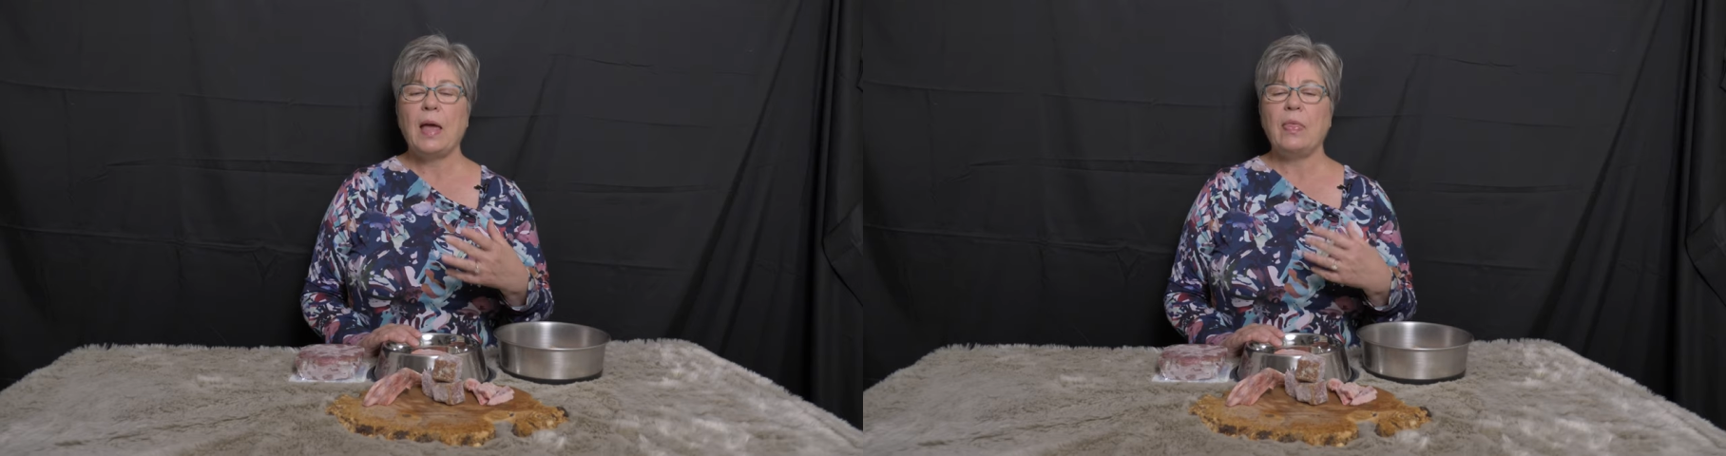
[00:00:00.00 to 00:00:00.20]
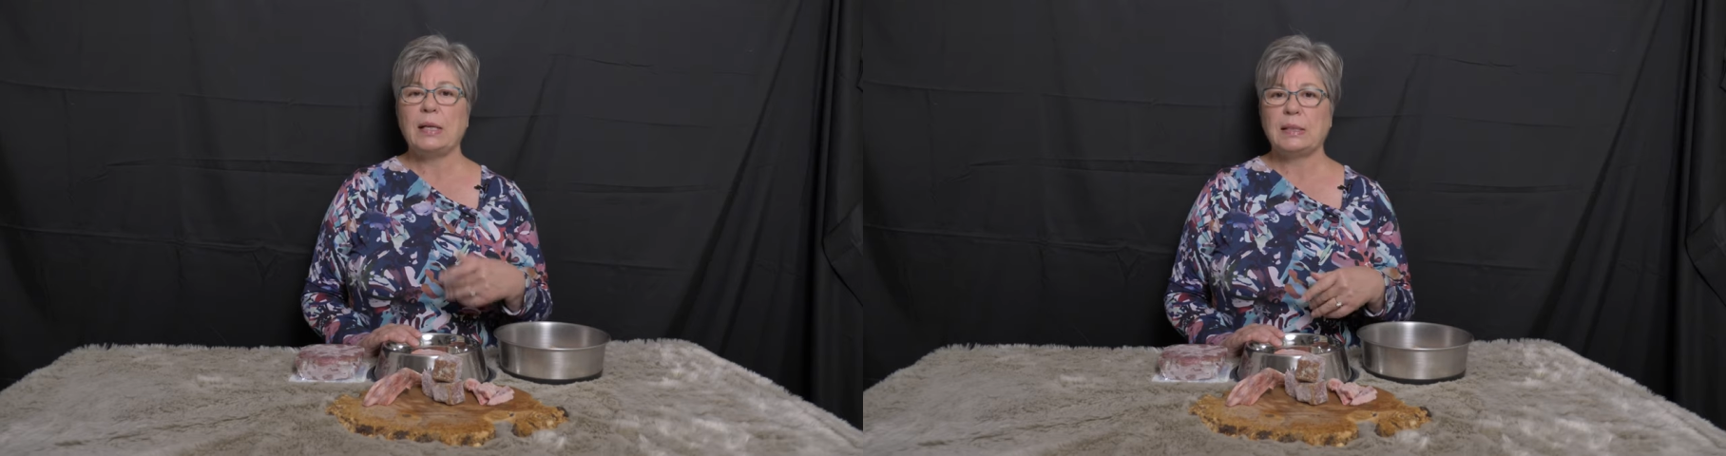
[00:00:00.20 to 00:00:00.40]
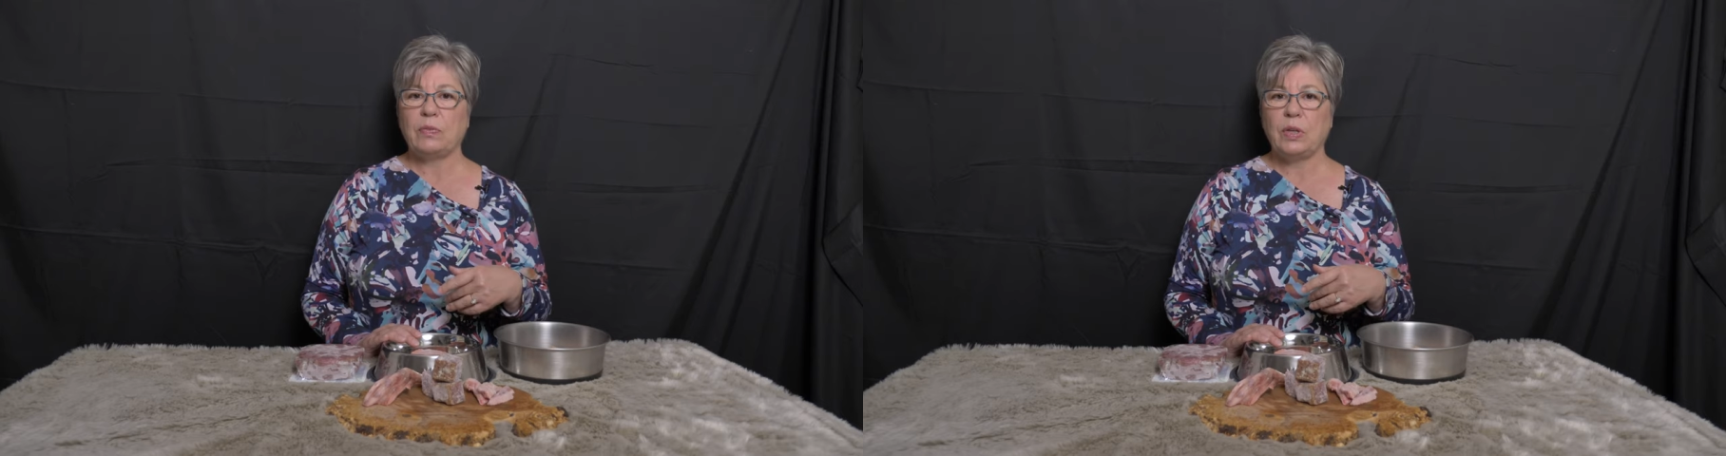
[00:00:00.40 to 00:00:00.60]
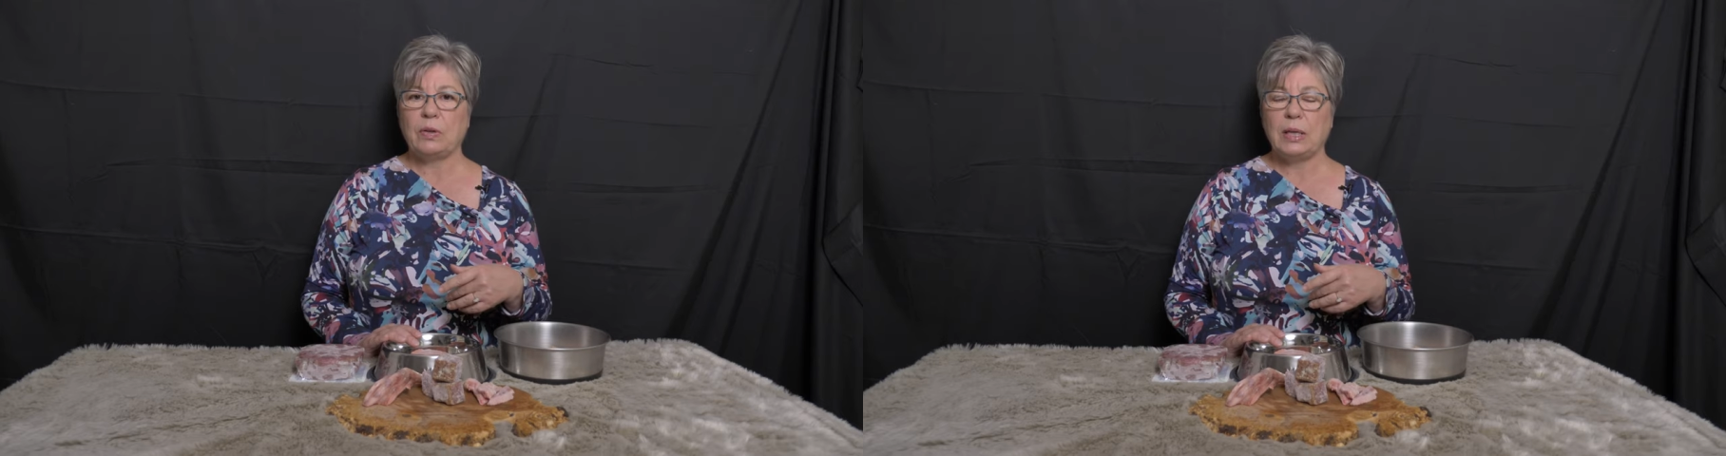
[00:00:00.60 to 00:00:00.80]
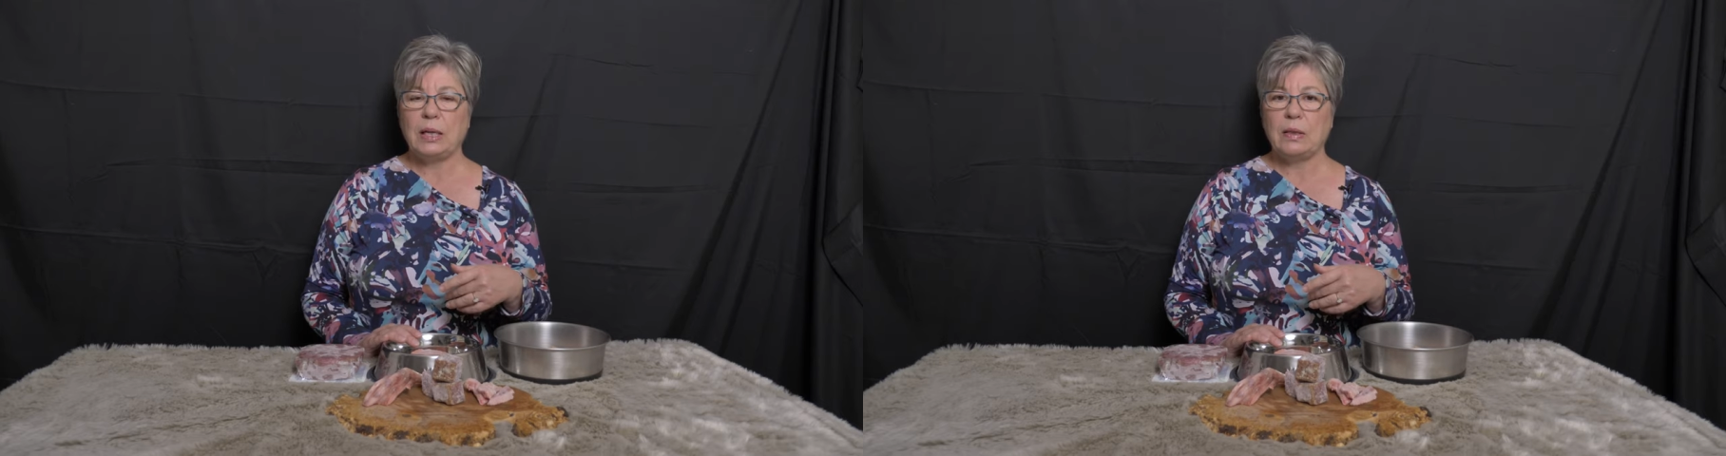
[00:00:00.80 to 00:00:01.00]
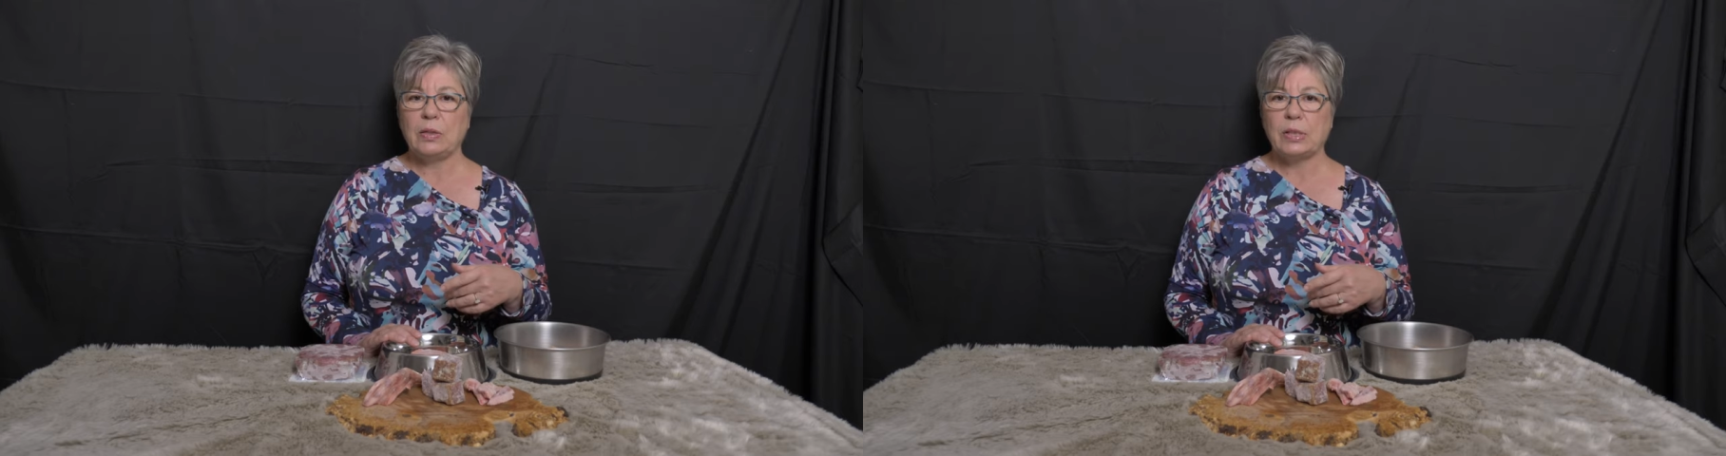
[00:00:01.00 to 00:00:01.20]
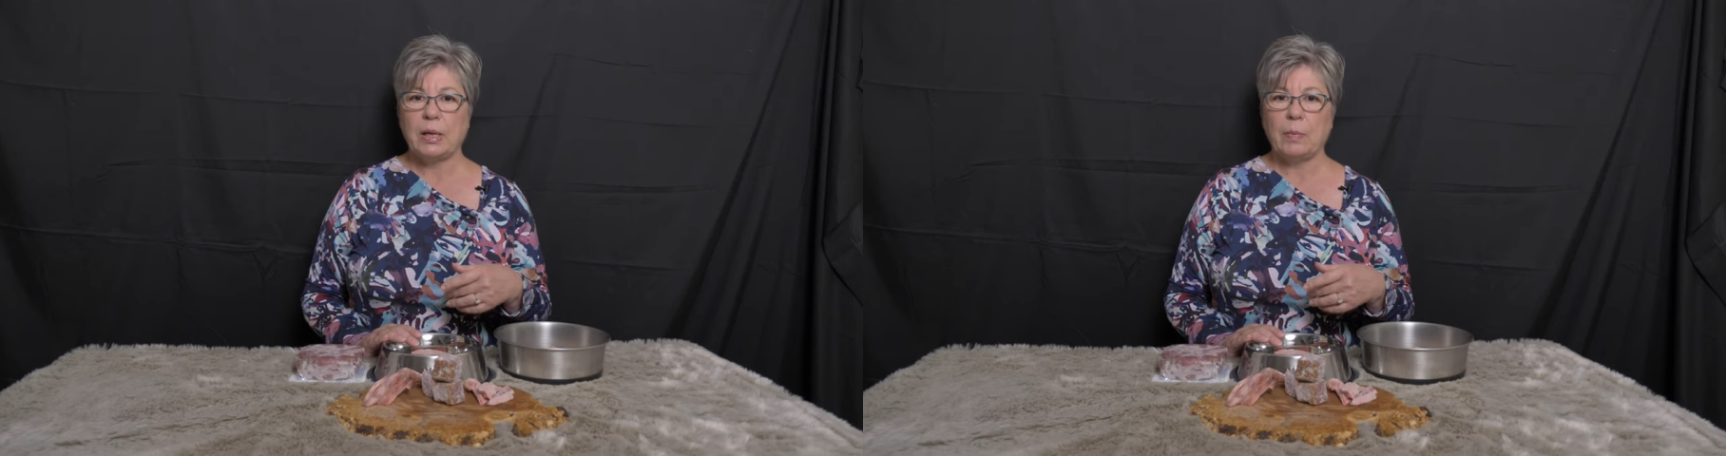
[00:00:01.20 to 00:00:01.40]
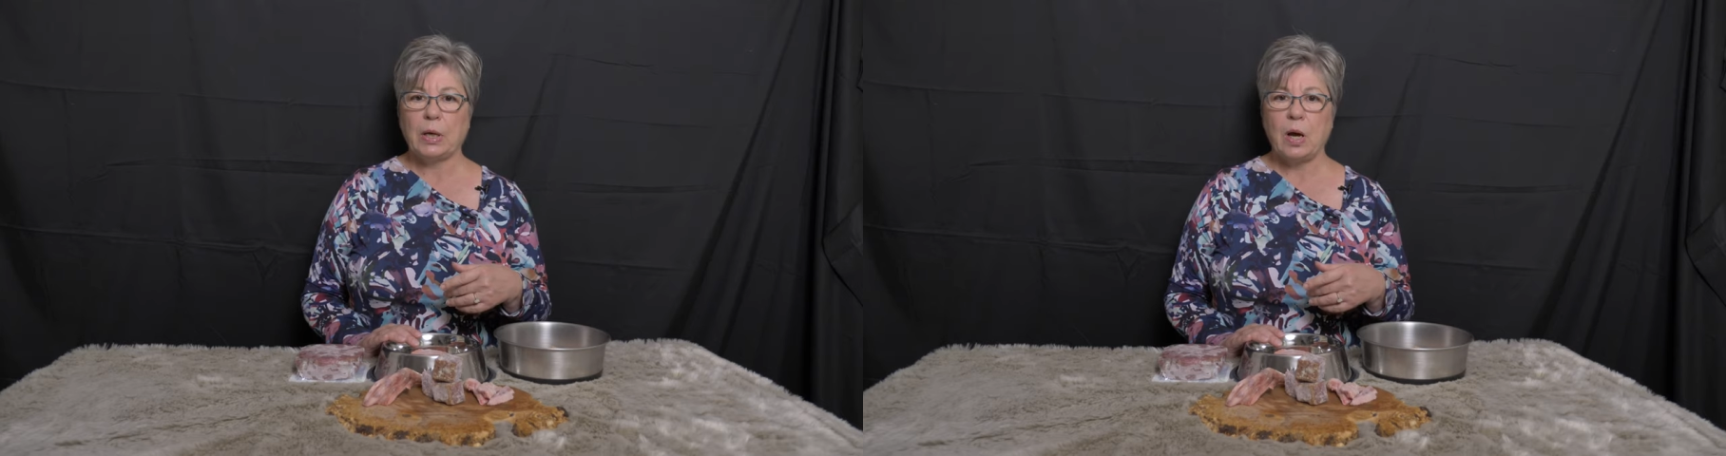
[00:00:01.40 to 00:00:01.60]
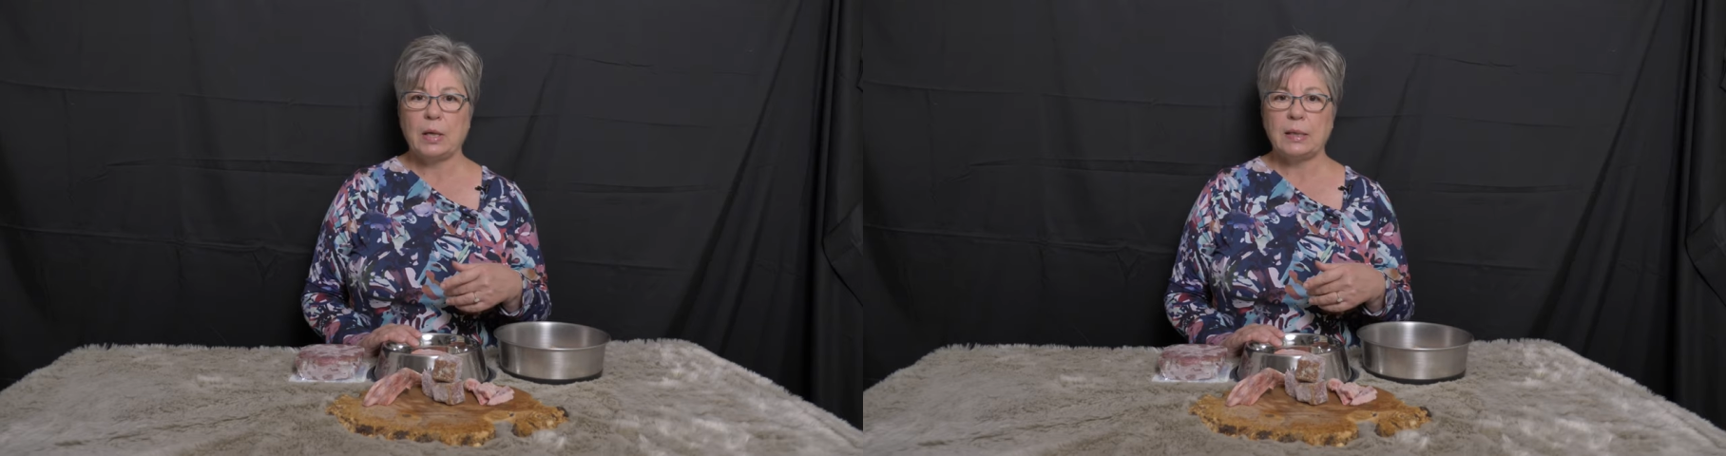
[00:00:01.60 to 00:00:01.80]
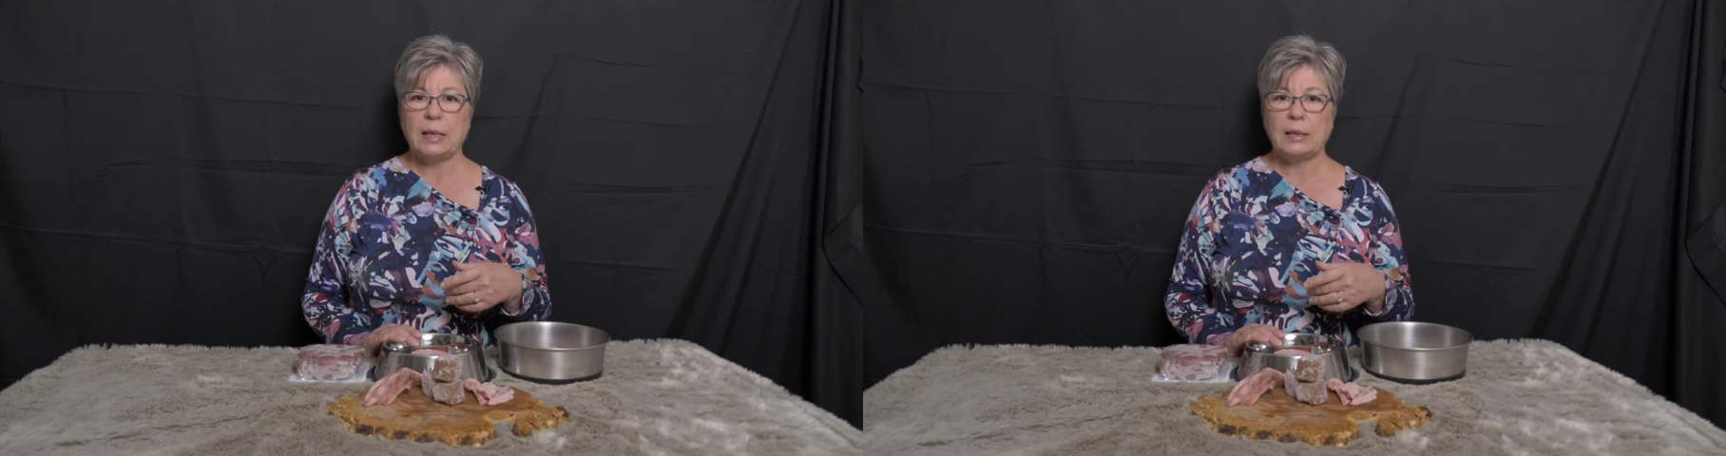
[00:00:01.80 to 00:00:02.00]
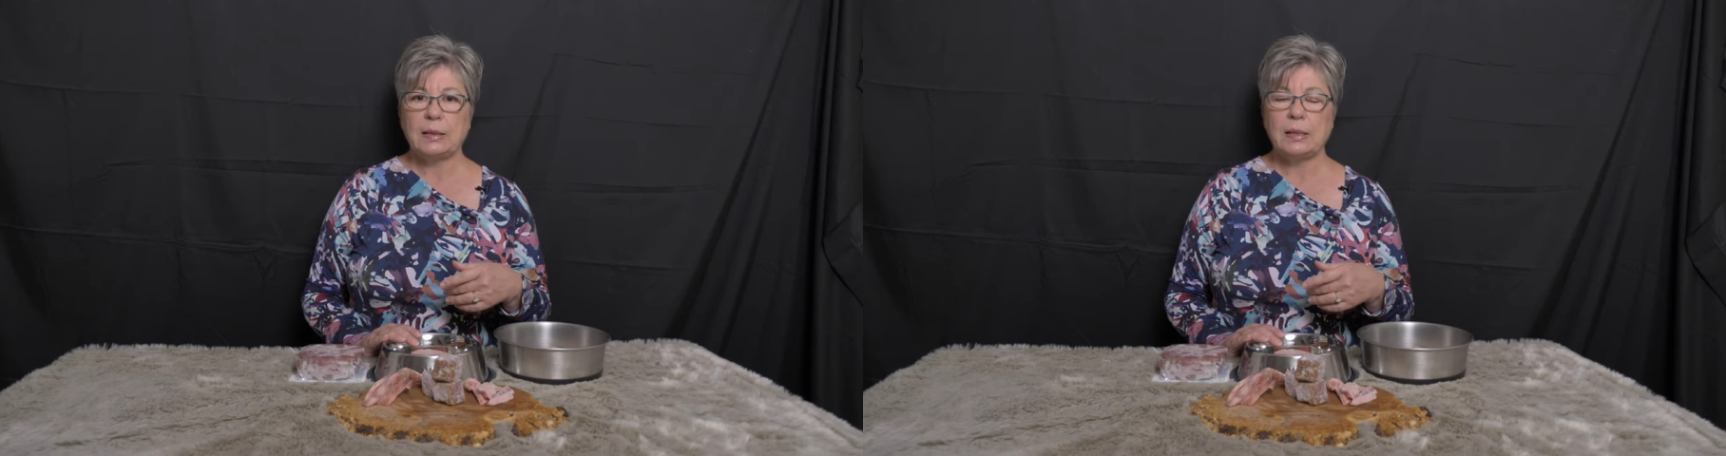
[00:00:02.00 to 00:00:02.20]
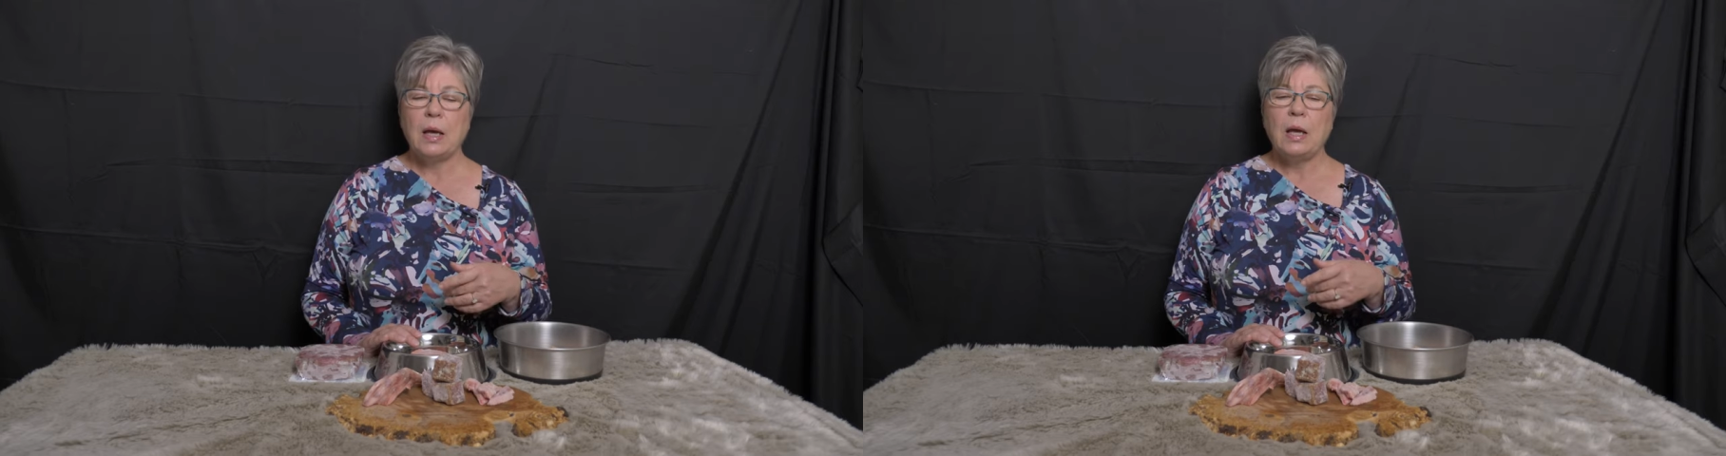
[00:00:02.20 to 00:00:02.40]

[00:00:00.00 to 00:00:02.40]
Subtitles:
and that's if they're eating their stomach contents.